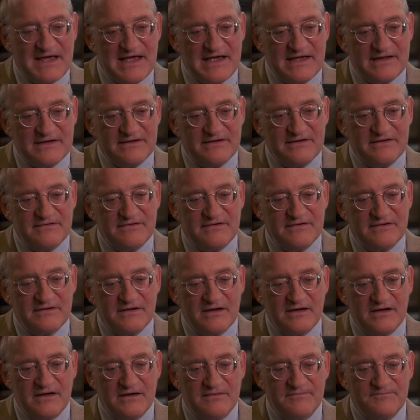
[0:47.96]
patent
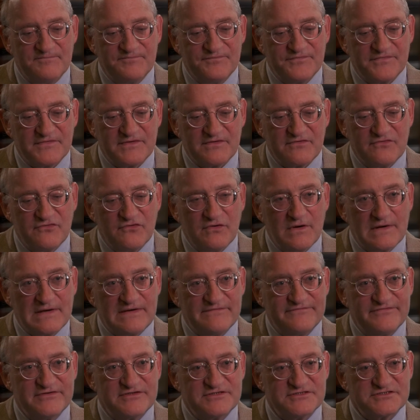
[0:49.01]
grew out
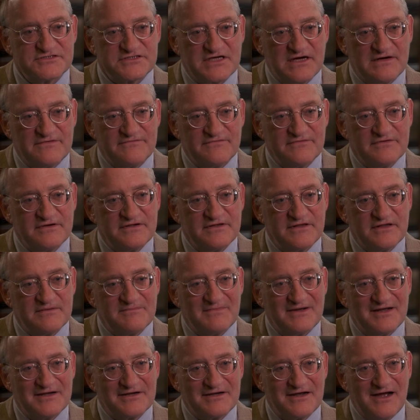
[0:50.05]
of the discovery that
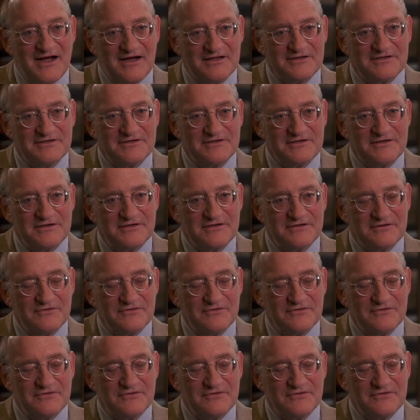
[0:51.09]
my colleague,